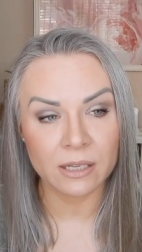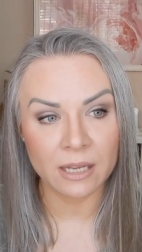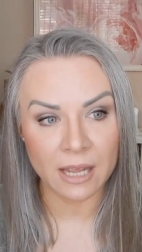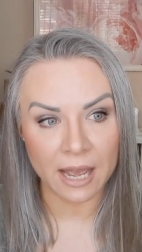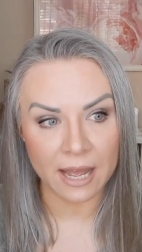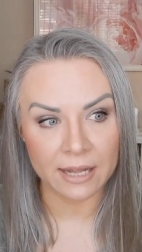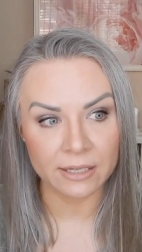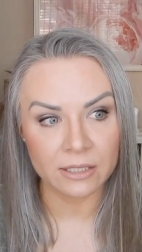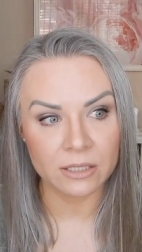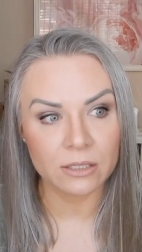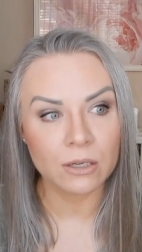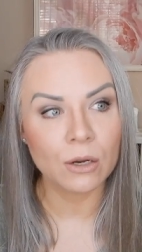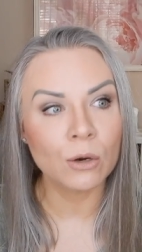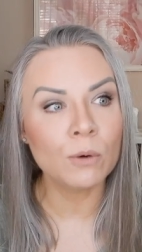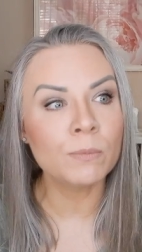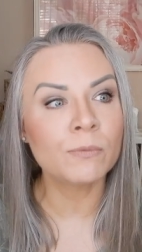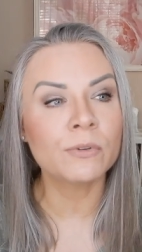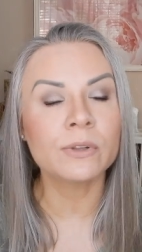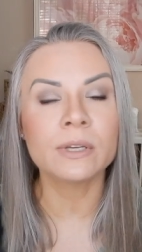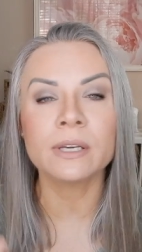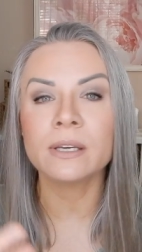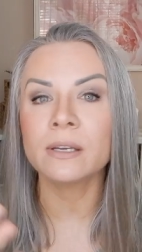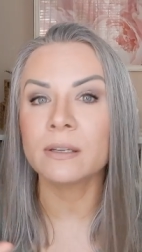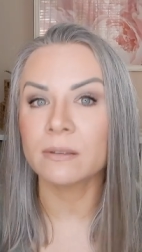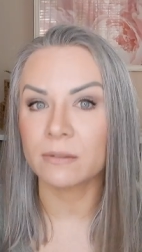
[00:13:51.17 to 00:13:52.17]
yet.
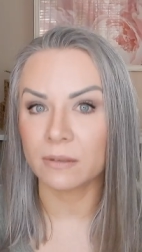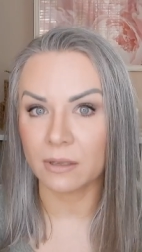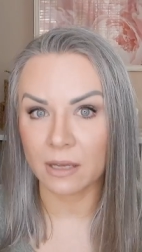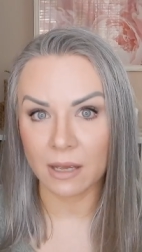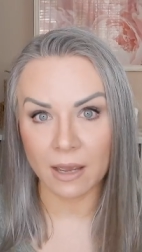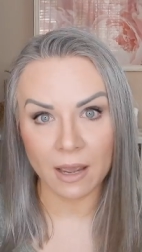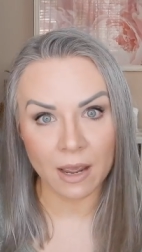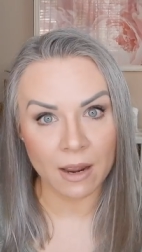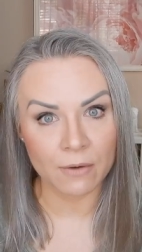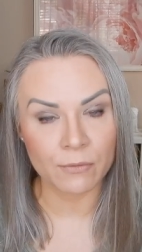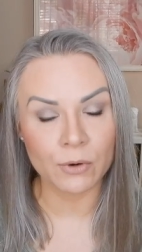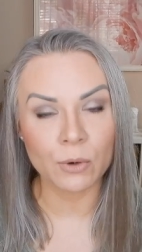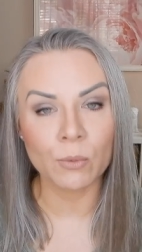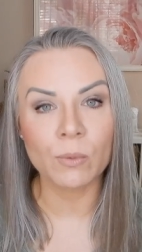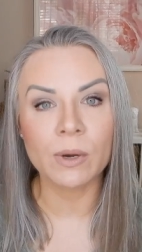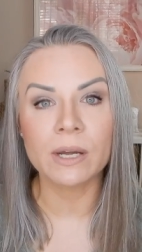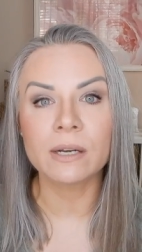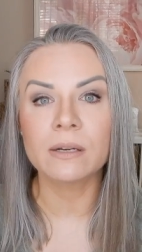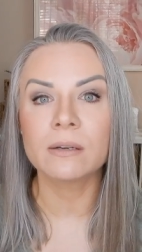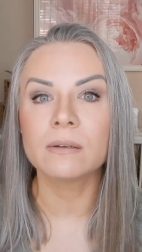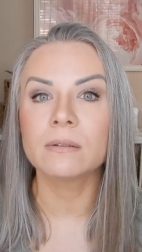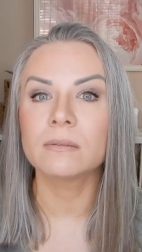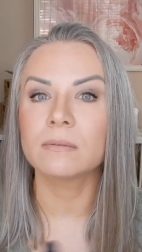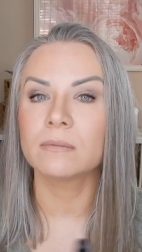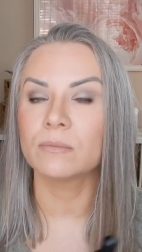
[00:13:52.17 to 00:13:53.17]
Hopefully,
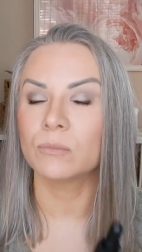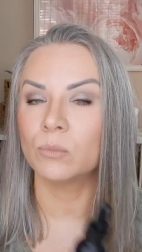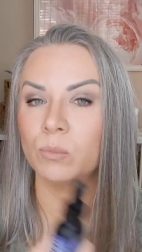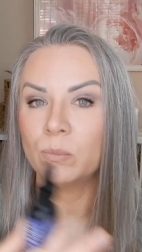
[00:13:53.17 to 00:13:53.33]
everyone